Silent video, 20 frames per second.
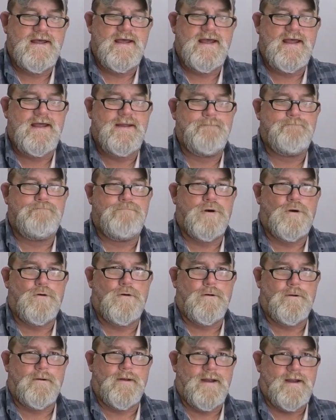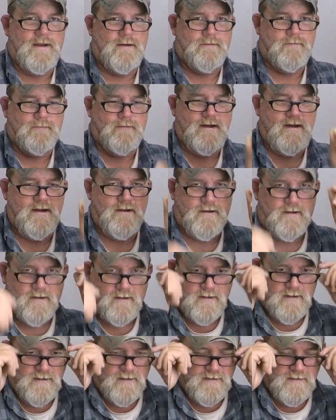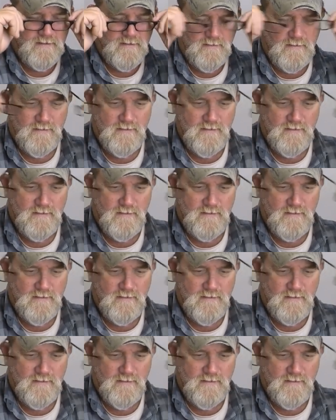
a boring reel